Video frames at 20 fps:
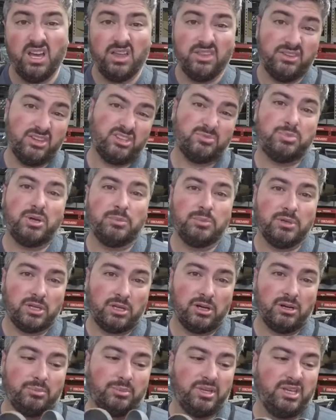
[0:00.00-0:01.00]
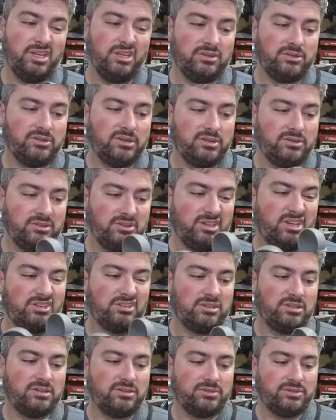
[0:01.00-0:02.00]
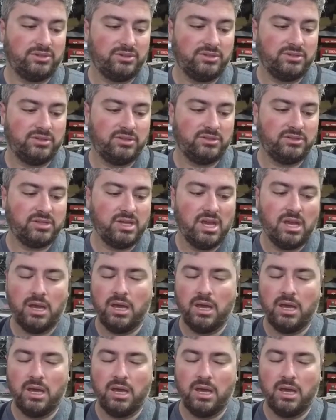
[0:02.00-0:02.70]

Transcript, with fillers: This public art piece that's destined for this,